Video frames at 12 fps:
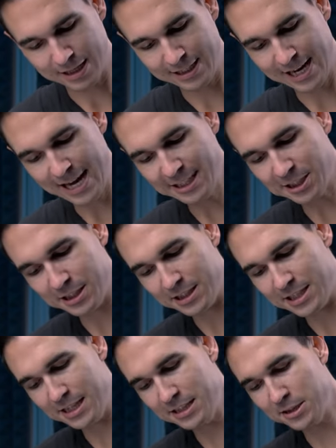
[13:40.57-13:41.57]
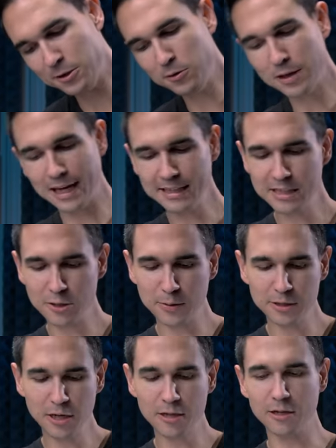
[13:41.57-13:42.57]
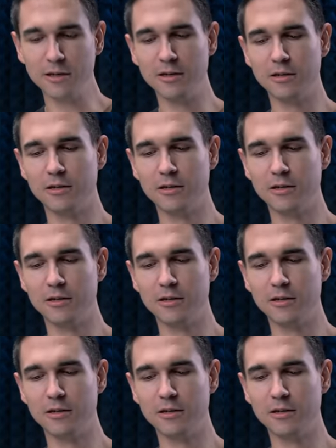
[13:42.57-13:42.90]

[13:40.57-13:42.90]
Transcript: attaches these two lights to each other